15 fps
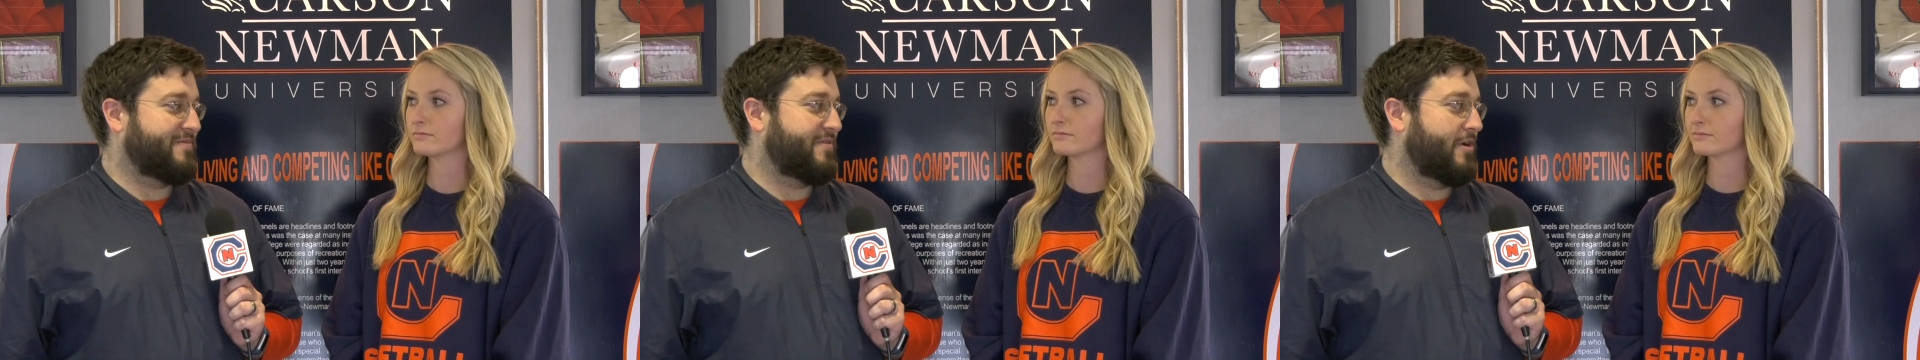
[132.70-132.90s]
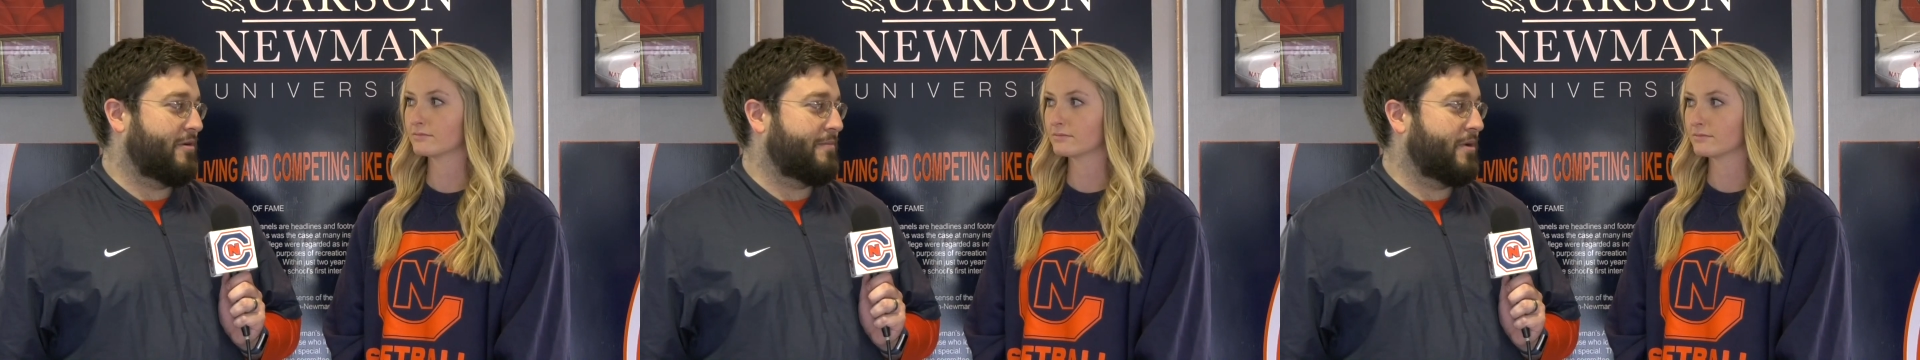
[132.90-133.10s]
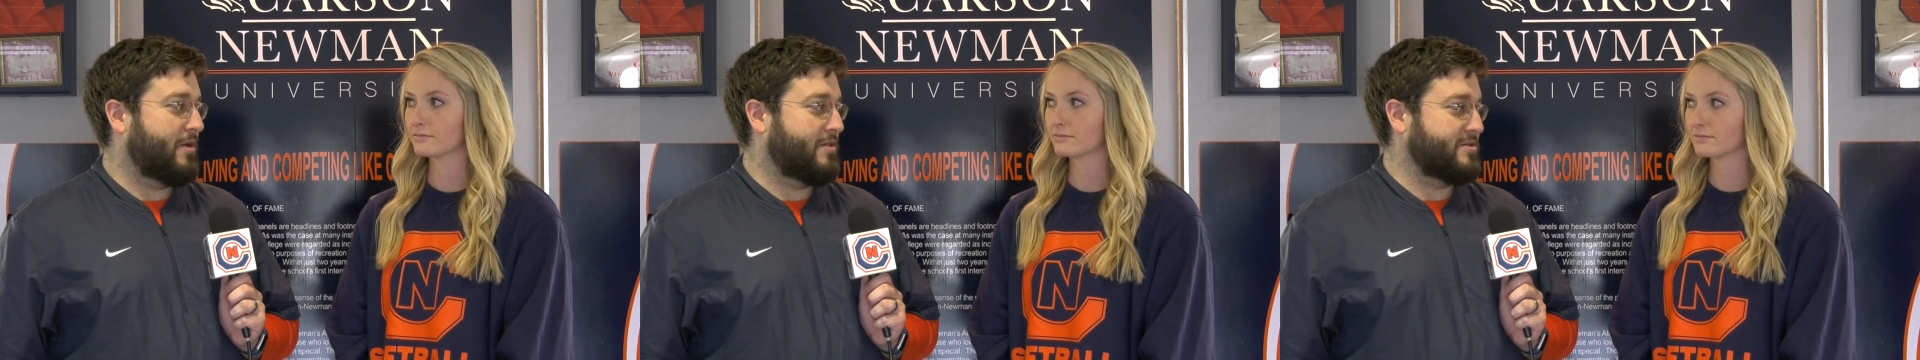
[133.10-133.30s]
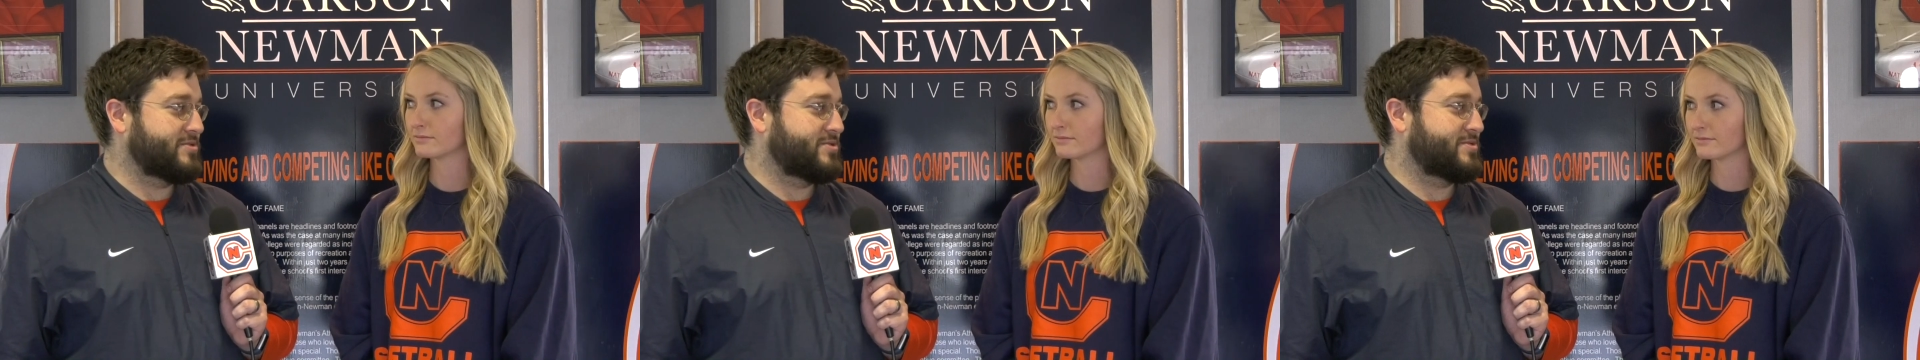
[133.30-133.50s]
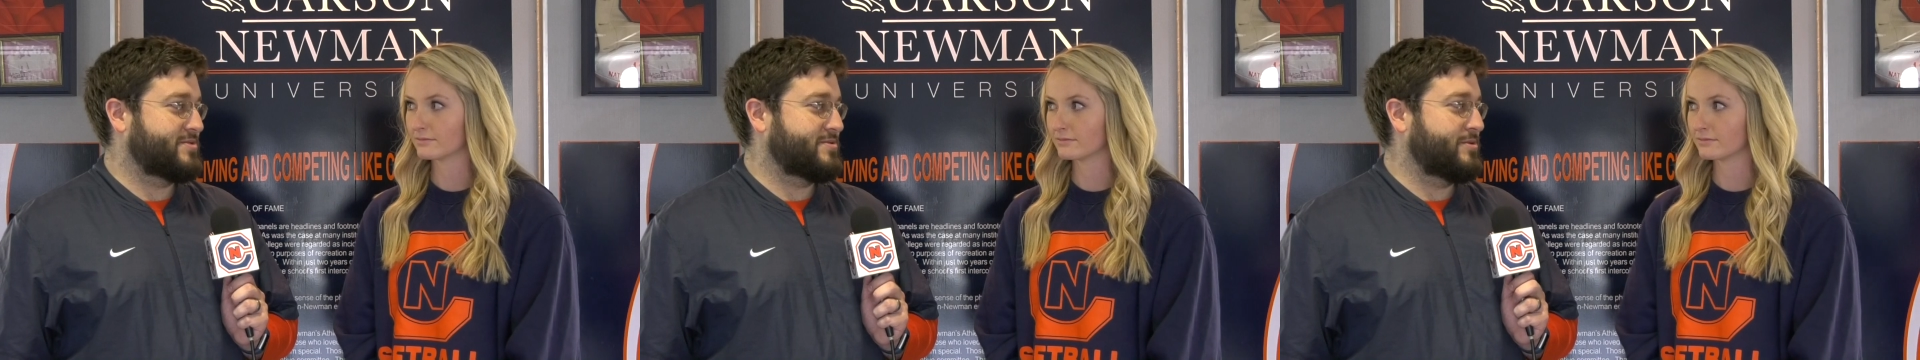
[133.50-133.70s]
Speaker 1: fall ball
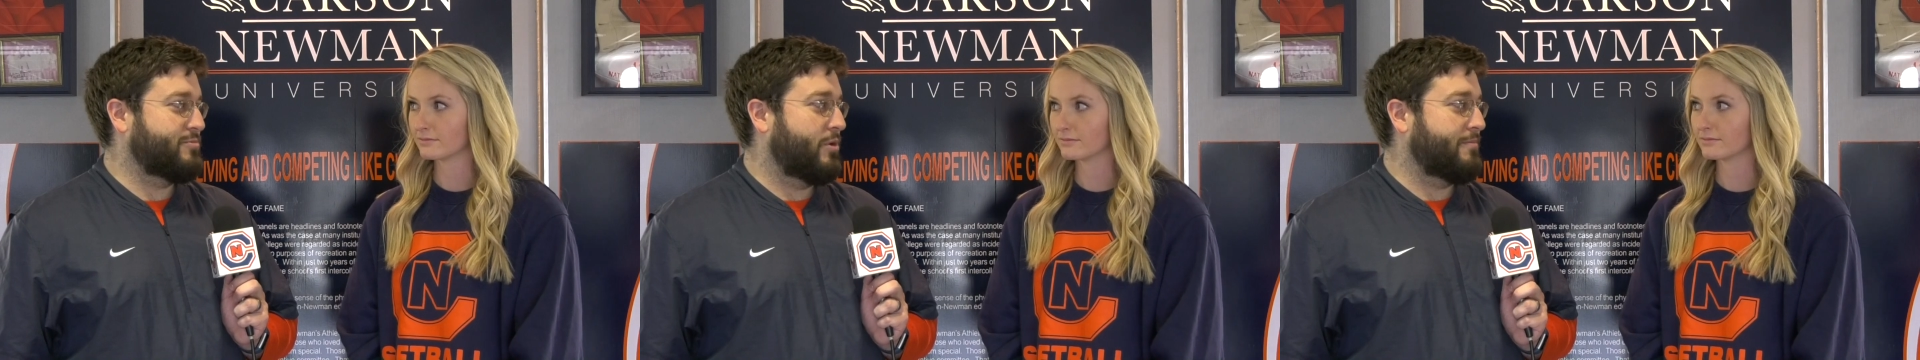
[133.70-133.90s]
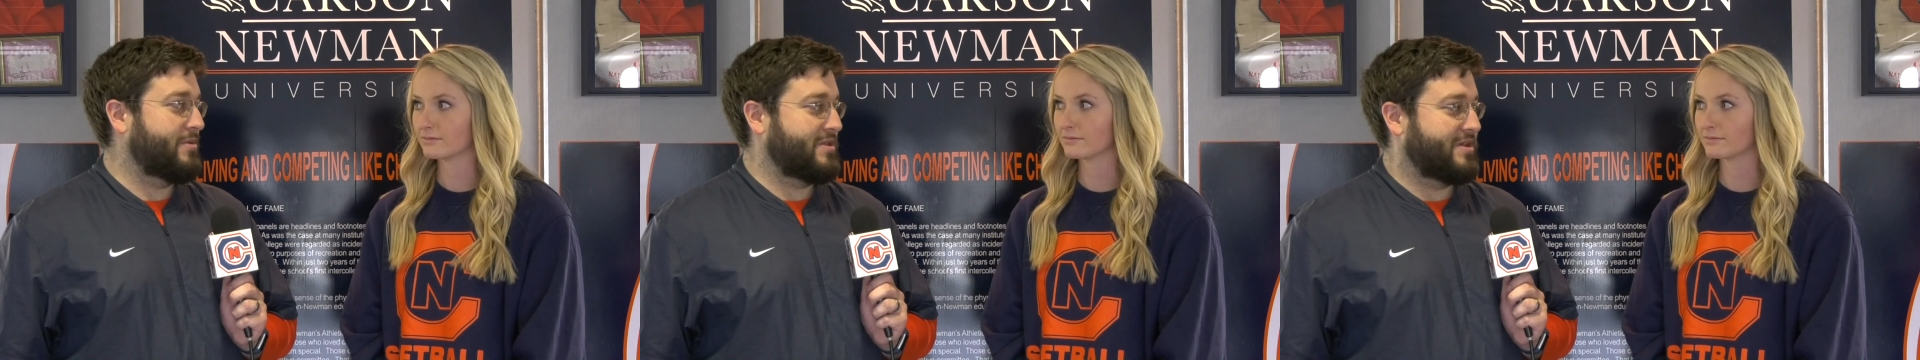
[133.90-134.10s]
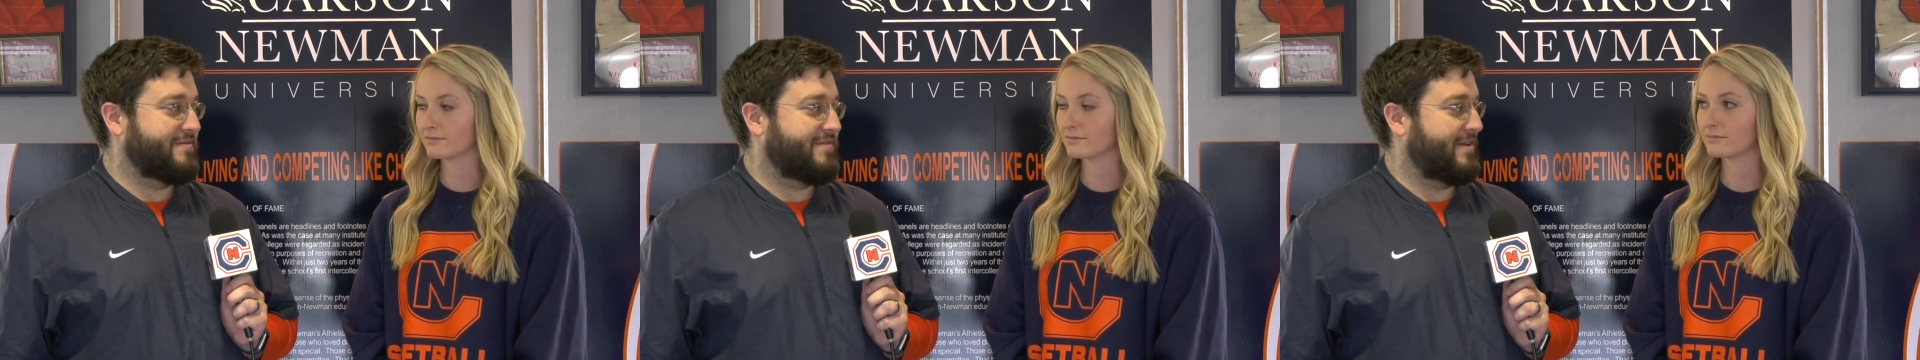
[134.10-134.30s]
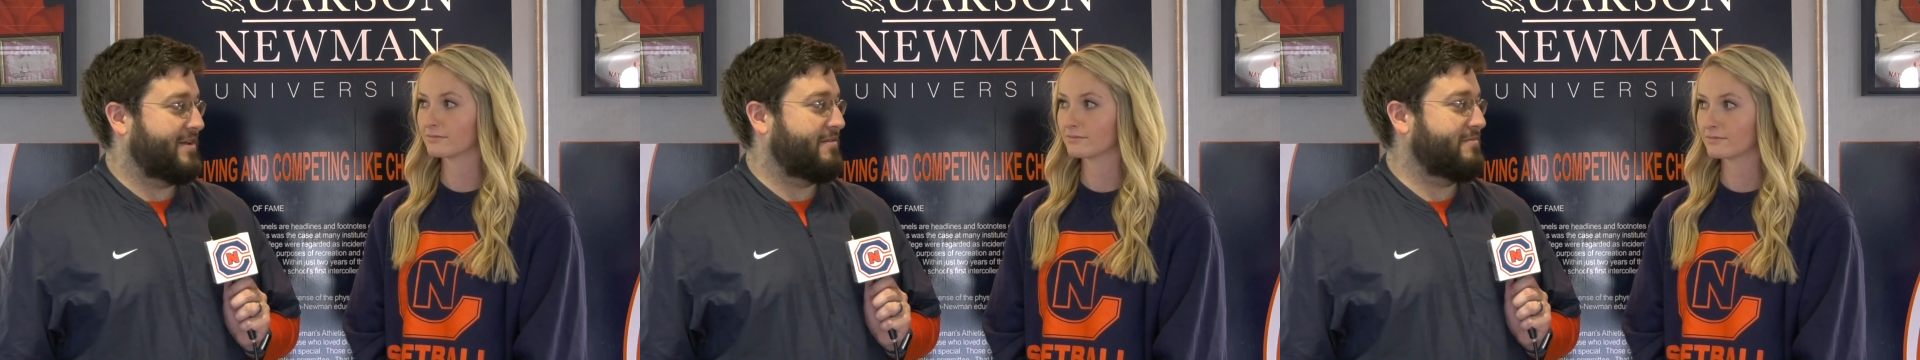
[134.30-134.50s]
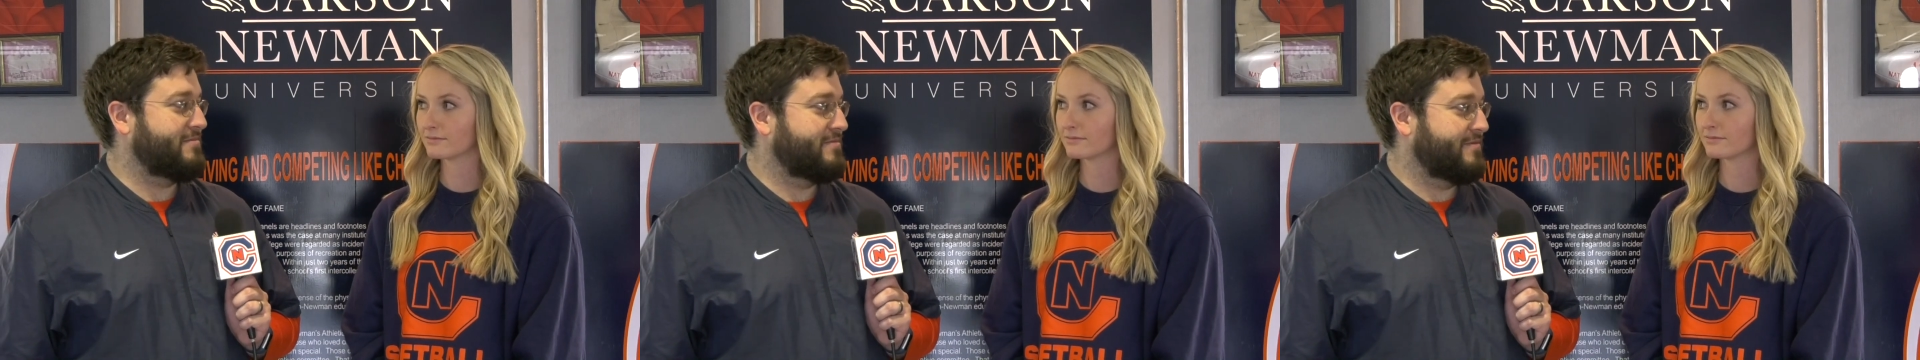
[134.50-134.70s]
is you won't believe how